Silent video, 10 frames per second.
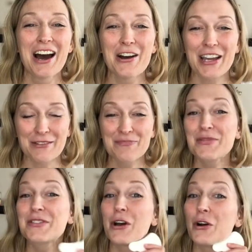
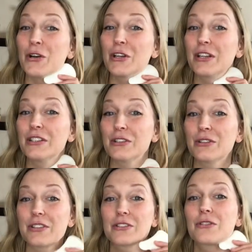Okay, so you can do
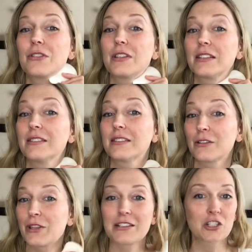this,
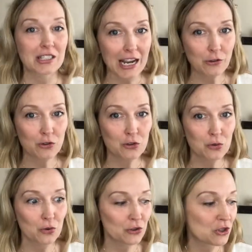so that's just extra
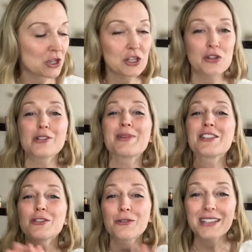tools you can use,
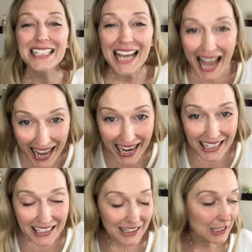but you don't need
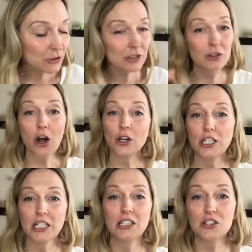anything. All
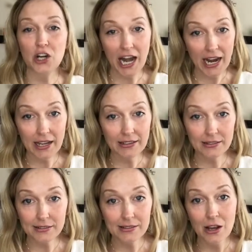you need is your
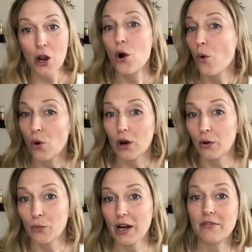hands
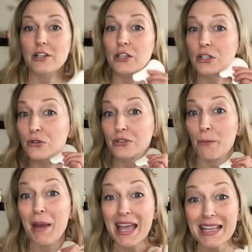or whatever. You can use
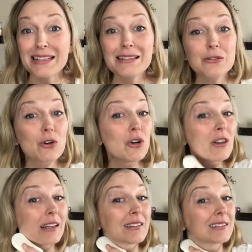a pencil,
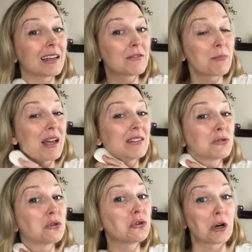like the side of a
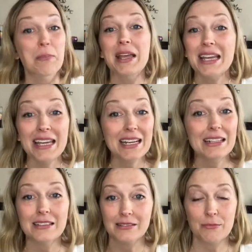pencil or a pen,
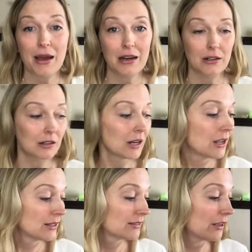it doesn't matter.
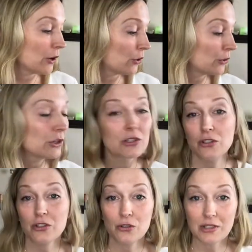So you can
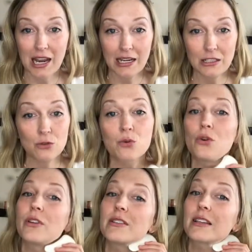just use any
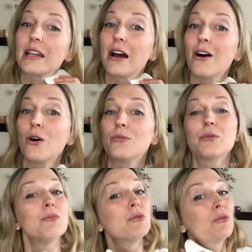tool that's gonna help
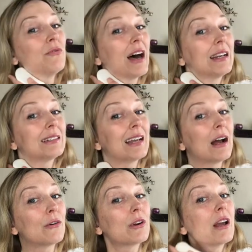to move that
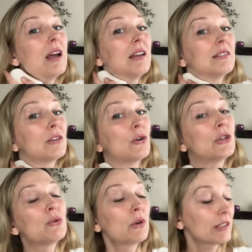down. So
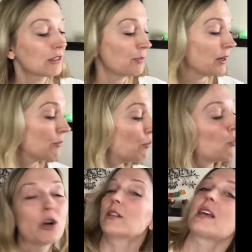you want to spend
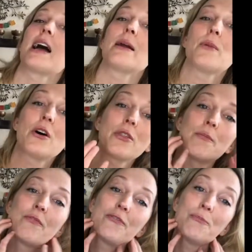more time on
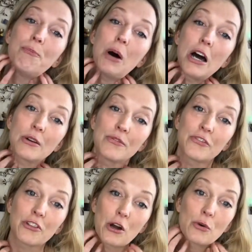the bottom
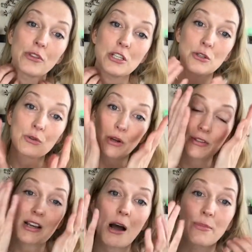flow than you do on
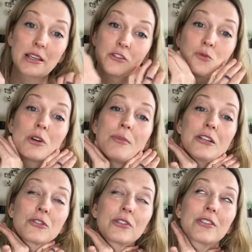the top because you want to
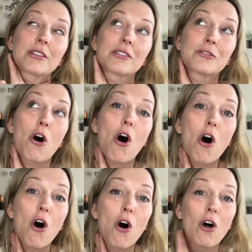make sure that this is
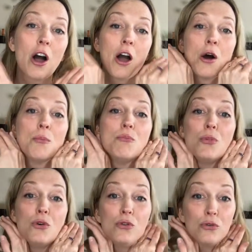all
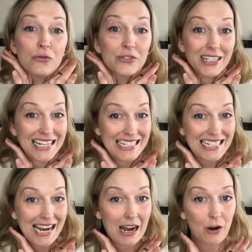moved
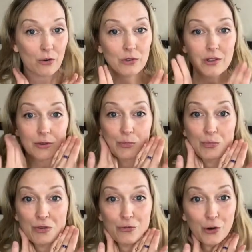down
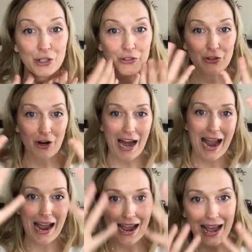before you start
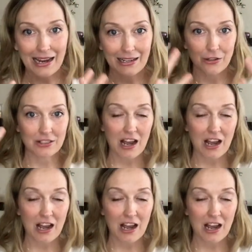adding on